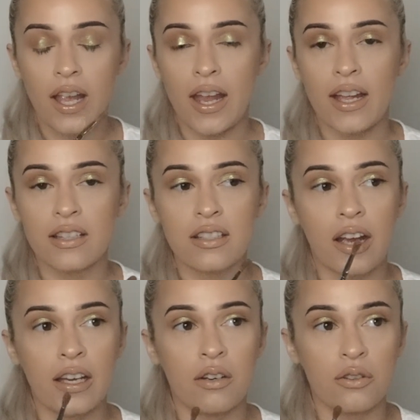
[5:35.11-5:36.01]
And
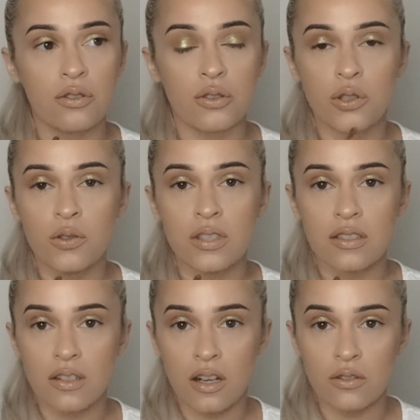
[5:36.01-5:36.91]
I also use
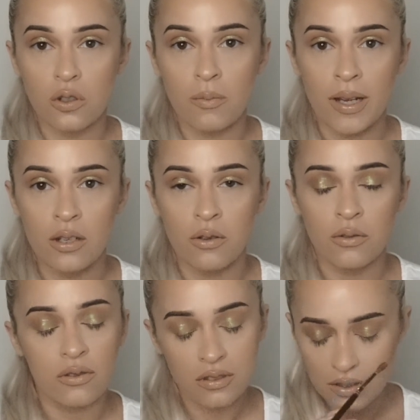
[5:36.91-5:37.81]
it to contour my
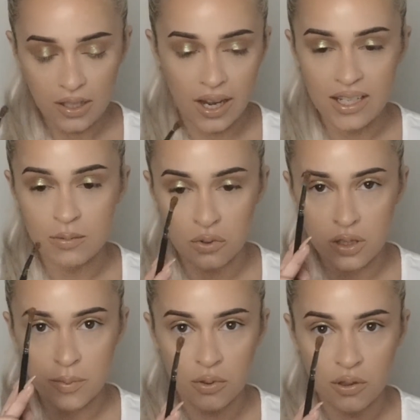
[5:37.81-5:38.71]
nose. It has
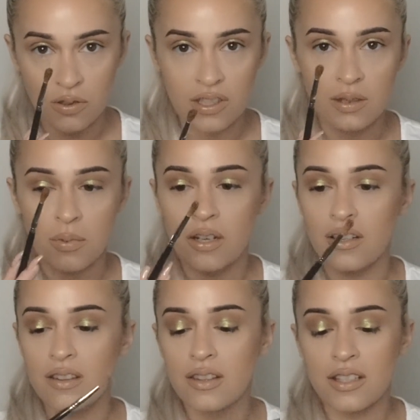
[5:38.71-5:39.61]
multiple uses,
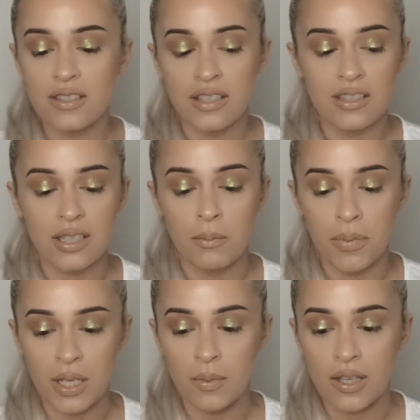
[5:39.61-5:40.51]
but this is a
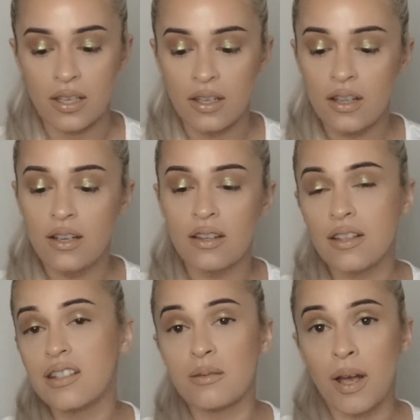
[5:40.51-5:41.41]
baby.
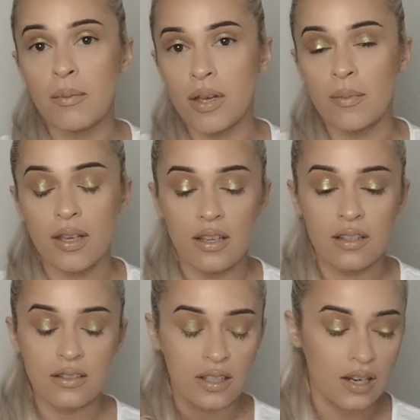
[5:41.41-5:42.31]
This is my
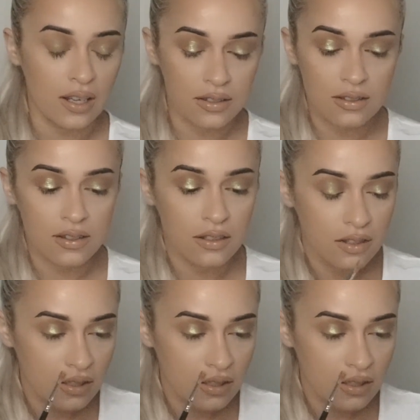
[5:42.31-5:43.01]
baby, 10S.